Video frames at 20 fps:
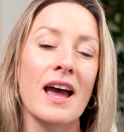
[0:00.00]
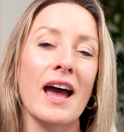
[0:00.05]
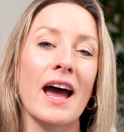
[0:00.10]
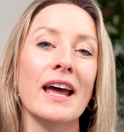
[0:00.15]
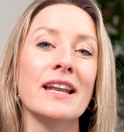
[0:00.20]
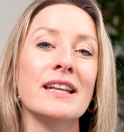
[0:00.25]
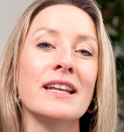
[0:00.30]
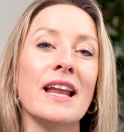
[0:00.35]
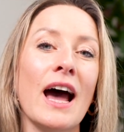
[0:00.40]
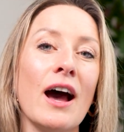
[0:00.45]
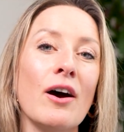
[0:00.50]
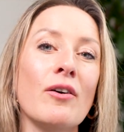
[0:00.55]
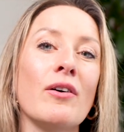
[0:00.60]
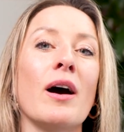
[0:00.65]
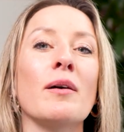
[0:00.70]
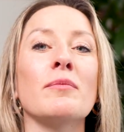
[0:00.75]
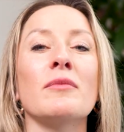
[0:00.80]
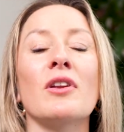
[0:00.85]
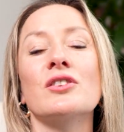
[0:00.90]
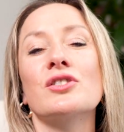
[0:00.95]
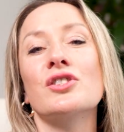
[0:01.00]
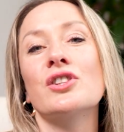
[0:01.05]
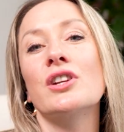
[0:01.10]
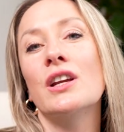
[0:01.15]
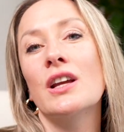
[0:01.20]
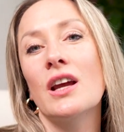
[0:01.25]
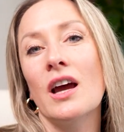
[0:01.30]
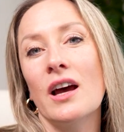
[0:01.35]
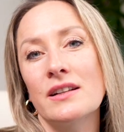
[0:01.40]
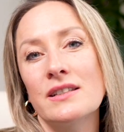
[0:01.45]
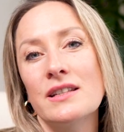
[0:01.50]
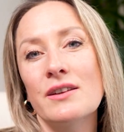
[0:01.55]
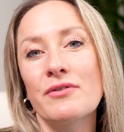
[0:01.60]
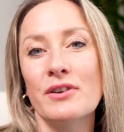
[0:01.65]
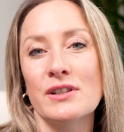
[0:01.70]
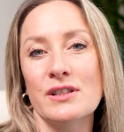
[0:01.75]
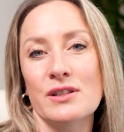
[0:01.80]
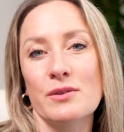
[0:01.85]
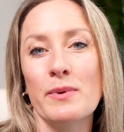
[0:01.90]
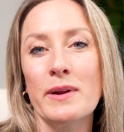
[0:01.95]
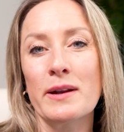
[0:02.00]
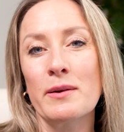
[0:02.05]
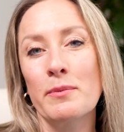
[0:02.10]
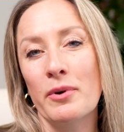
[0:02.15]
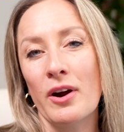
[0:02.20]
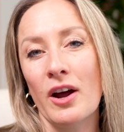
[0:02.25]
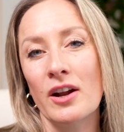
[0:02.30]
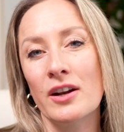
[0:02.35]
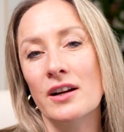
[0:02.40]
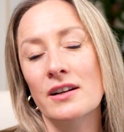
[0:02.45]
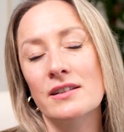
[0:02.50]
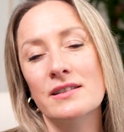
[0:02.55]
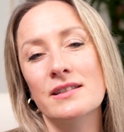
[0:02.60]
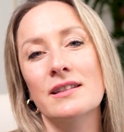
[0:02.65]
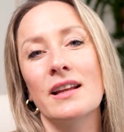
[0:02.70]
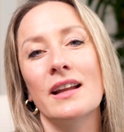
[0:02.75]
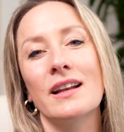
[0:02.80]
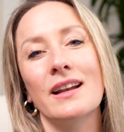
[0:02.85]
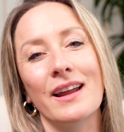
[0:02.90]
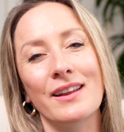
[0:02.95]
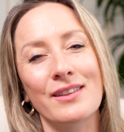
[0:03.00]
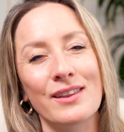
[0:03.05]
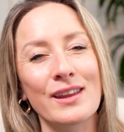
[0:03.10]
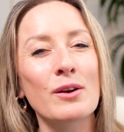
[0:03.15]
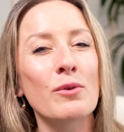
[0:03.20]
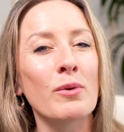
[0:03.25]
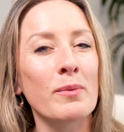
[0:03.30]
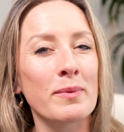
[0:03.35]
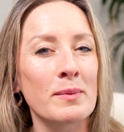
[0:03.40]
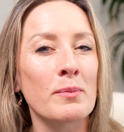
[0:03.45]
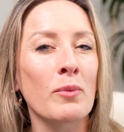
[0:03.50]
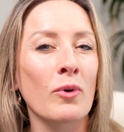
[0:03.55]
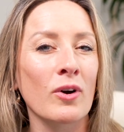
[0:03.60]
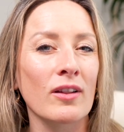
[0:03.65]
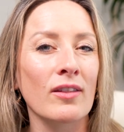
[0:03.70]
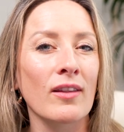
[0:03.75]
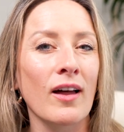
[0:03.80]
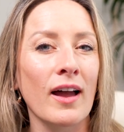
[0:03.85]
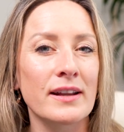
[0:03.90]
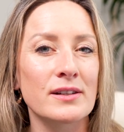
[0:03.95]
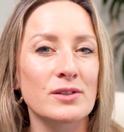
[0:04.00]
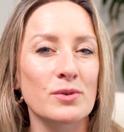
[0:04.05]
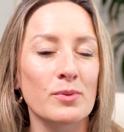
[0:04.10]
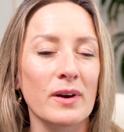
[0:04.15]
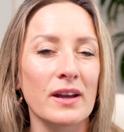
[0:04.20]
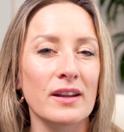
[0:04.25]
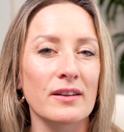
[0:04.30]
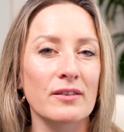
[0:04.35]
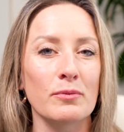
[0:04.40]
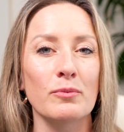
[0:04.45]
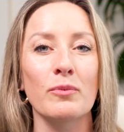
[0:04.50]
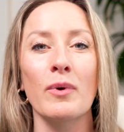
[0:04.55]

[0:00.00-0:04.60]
And now I'm launching a different suite of products that I think will be more aligned with